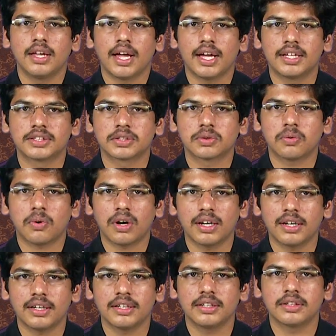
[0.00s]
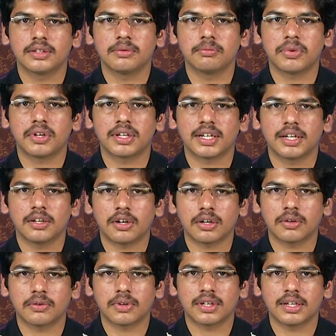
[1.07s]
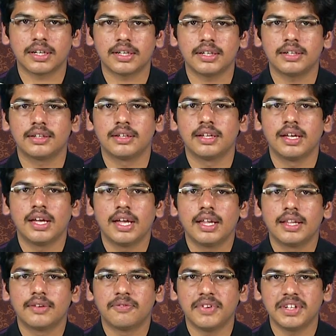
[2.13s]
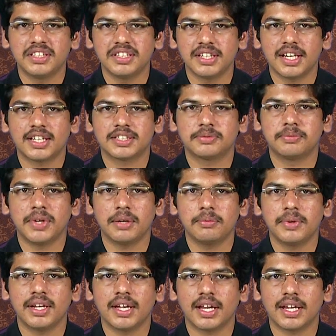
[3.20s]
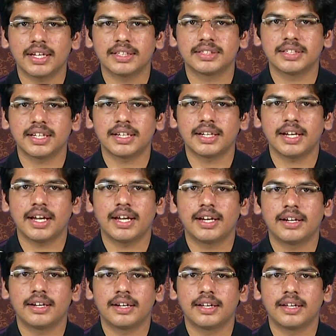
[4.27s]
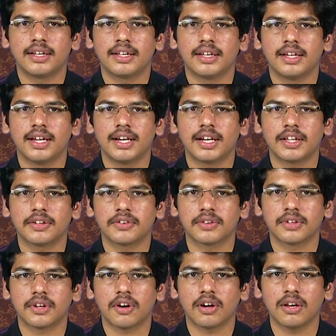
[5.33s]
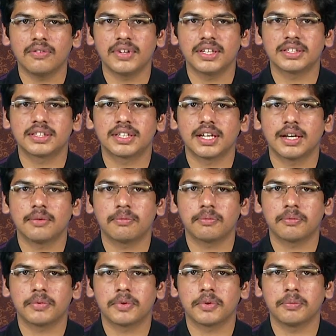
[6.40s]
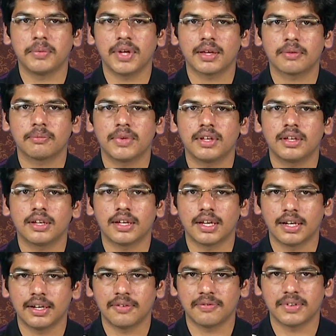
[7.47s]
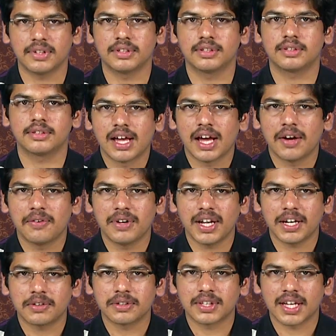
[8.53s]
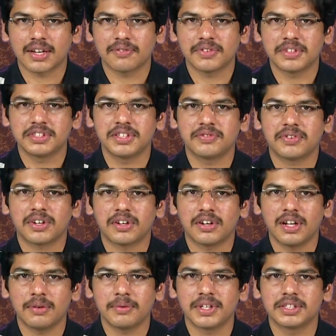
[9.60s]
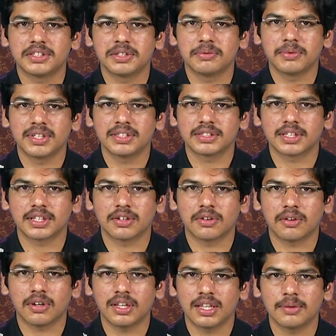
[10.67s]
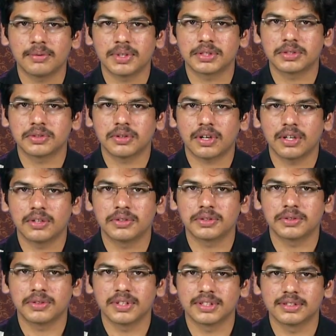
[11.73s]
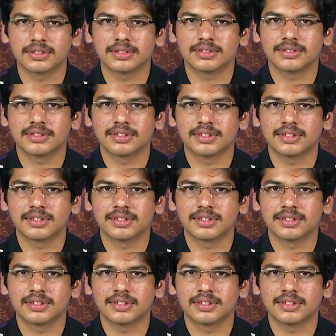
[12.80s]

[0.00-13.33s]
as quality is important, not quantity. FIITJEE has made me realize that, and it has always helped to make me a difference. I would like to thank FIITJEE for all my achievements, and all the best to all your students.